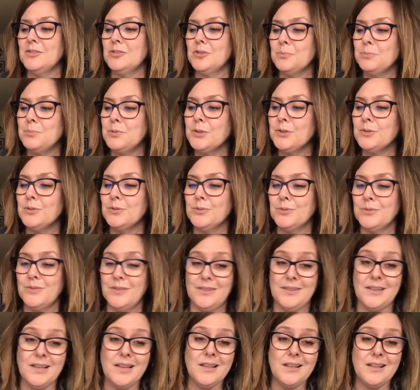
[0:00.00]

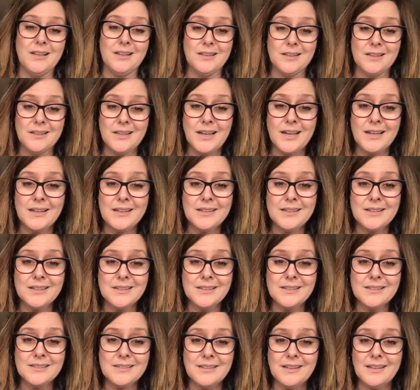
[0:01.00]
doubloons lying in
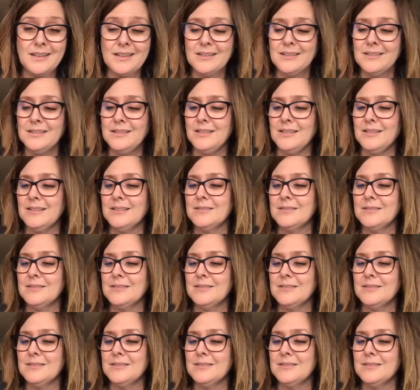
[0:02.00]
the sand.